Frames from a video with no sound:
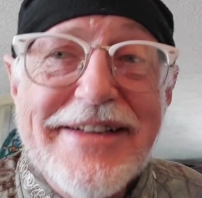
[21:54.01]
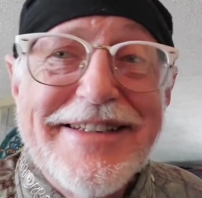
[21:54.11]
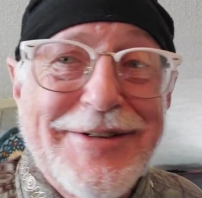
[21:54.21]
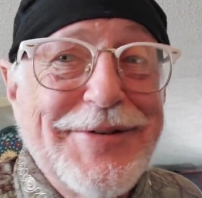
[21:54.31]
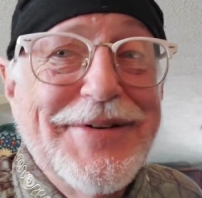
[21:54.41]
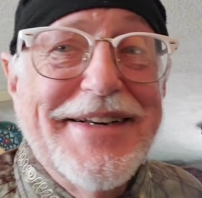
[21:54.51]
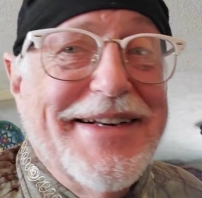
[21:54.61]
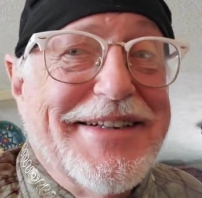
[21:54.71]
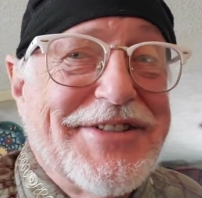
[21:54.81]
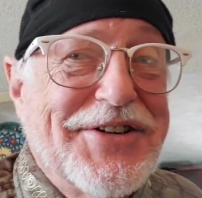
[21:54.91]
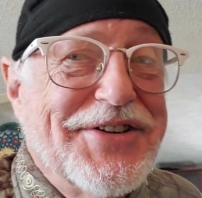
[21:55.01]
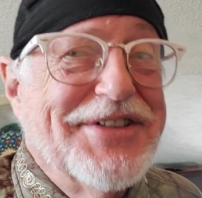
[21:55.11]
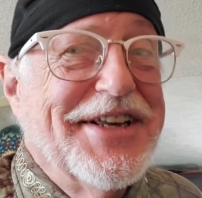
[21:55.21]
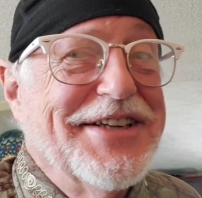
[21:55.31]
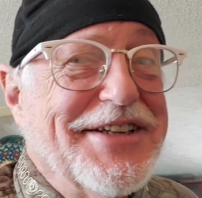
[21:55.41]
So so
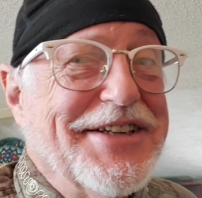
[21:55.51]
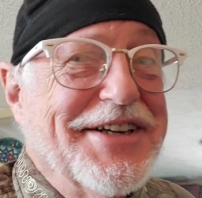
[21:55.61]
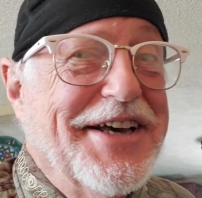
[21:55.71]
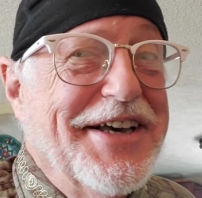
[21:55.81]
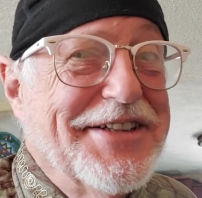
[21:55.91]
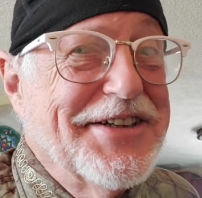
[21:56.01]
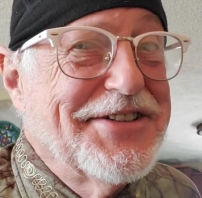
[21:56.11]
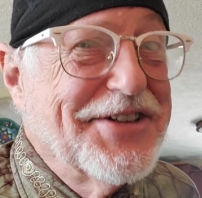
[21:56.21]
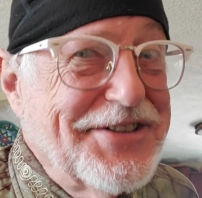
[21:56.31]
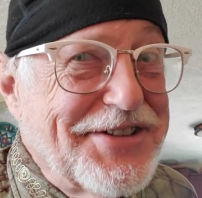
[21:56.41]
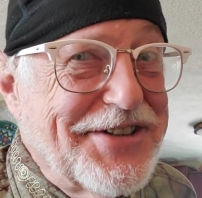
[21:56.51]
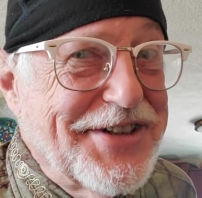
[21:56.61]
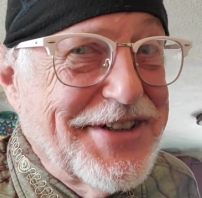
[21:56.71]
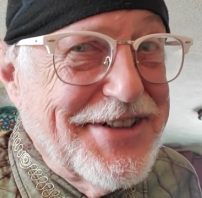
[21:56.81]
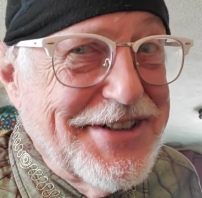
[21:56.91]
they I had the tow
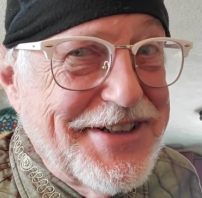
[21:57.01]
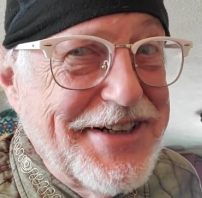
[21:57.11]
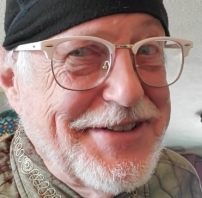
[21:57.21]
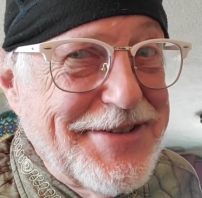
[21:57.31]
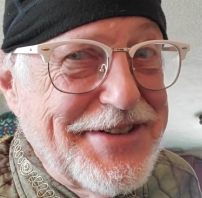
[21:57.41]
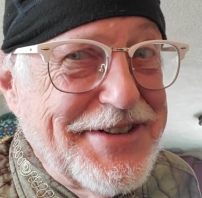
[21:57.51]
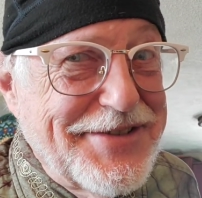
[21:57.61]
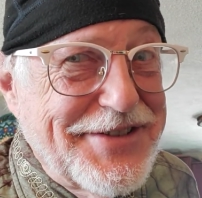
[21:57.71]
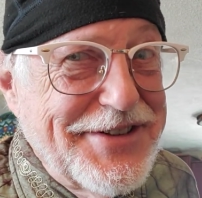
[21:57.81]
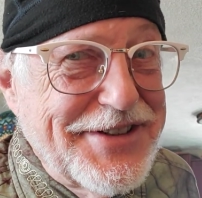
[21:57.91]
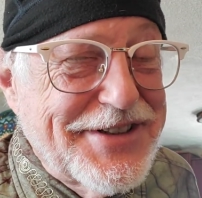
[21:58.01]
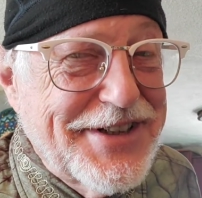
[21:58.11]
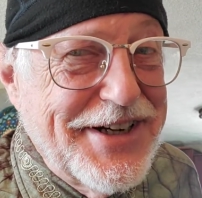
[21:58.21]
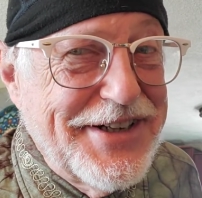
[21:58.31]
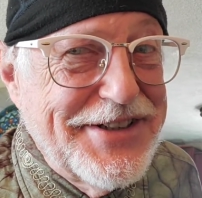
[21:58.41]
truck take them to this
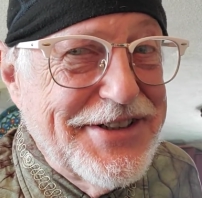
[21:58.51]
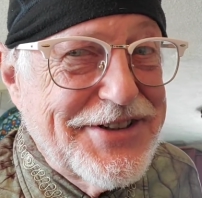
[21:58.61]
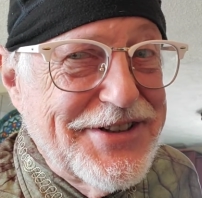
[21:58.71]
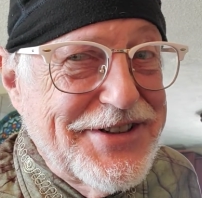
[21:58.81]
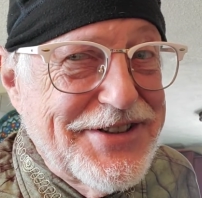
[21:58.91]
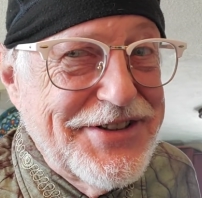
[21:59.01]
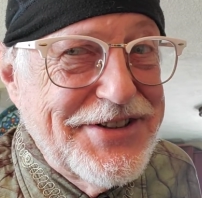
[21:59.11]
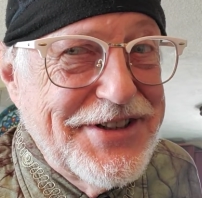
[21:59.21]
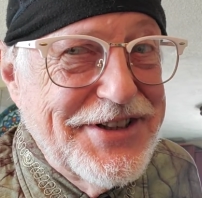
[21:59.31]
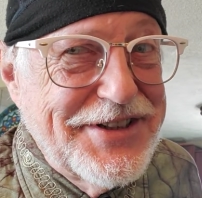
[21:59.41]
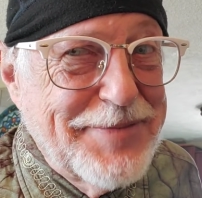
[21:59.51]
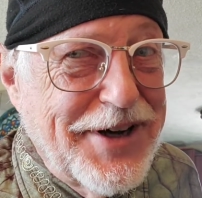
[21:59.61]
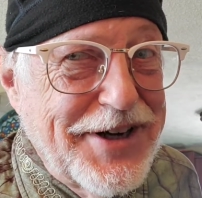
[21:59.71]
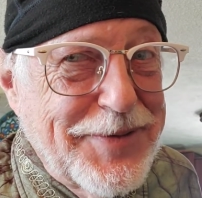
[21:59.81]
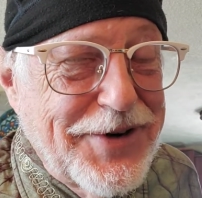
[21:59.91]
guy, this Christian uh,
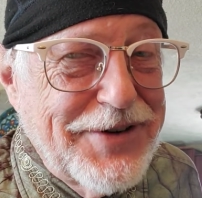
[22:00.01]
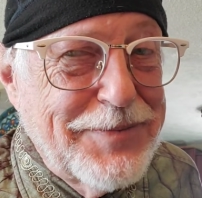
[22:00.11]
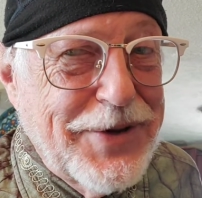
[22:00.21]
bodywork